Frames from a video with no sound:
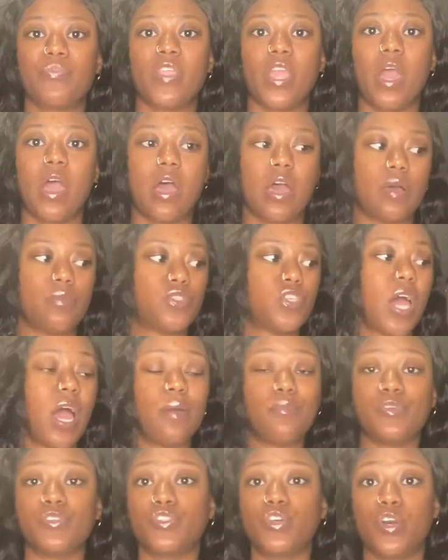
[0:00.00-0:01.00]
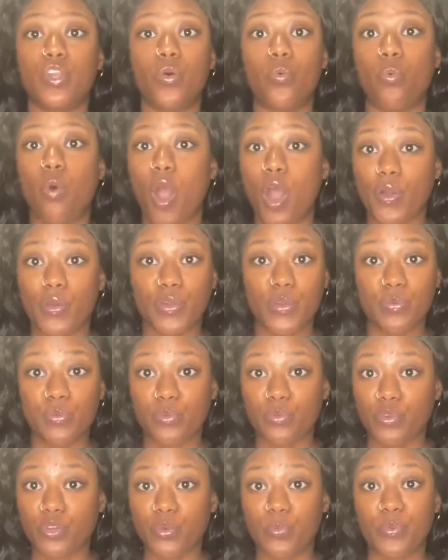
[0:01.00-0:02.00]
Um, so I'm just gonna walk you
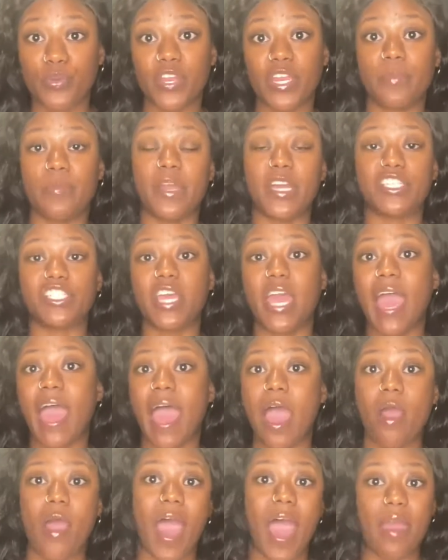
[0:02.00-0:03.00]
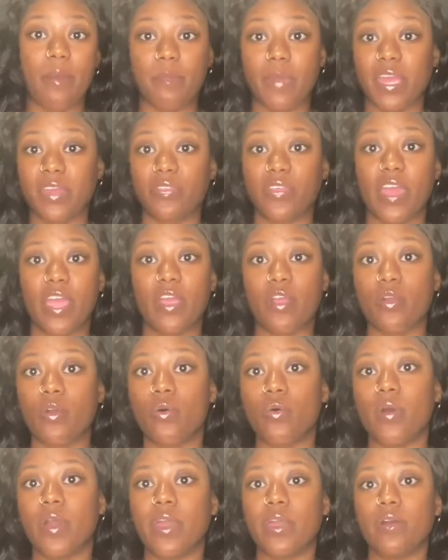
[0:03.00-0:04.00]
through pretty much how I make the hair
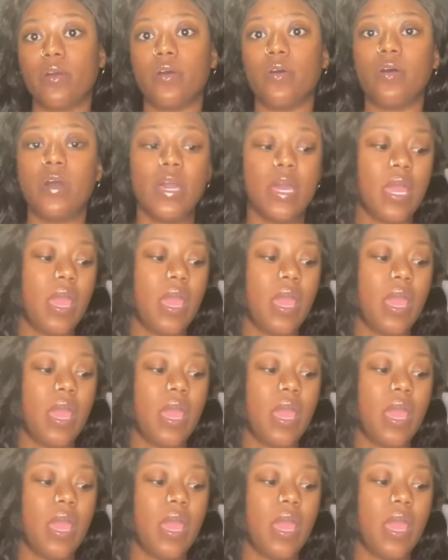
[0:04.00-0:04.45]
oil.